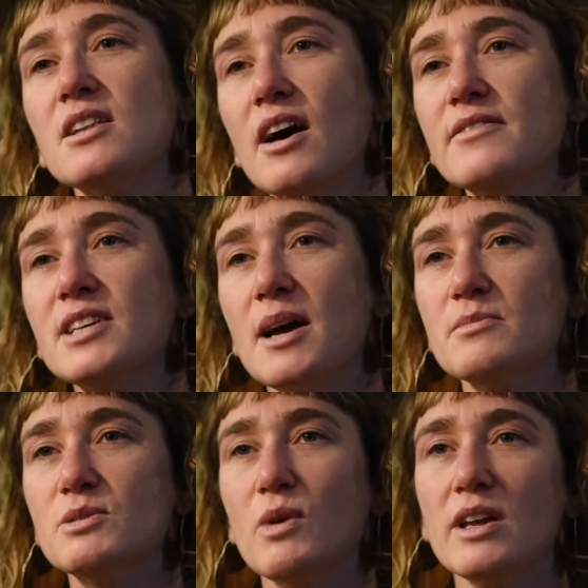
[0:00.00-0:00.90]
A lot of
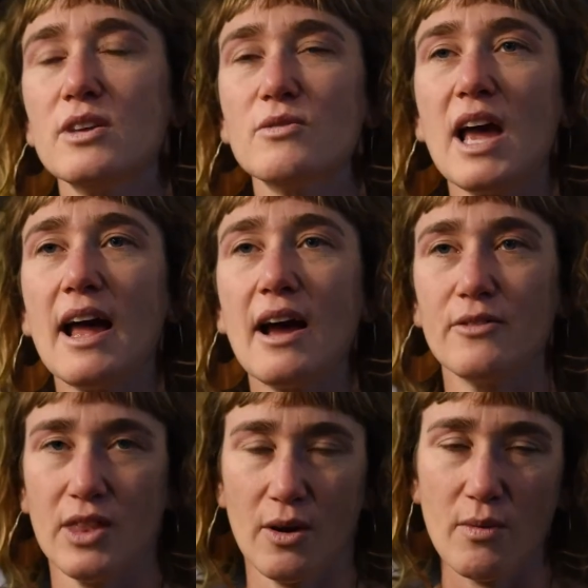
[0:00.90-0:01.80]
times what you get
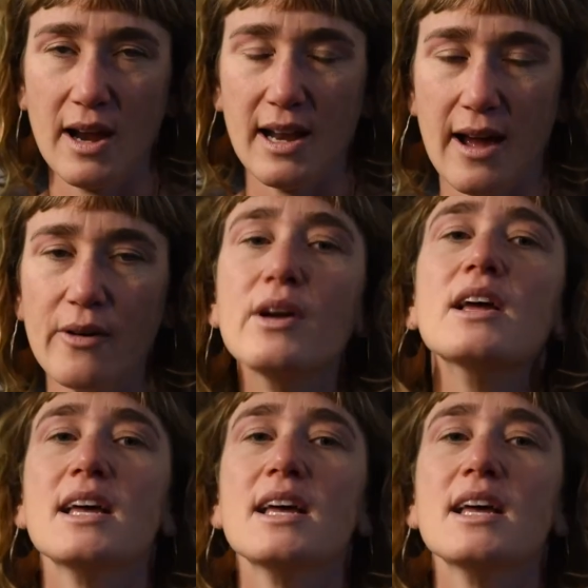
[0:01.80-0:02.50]
out there right now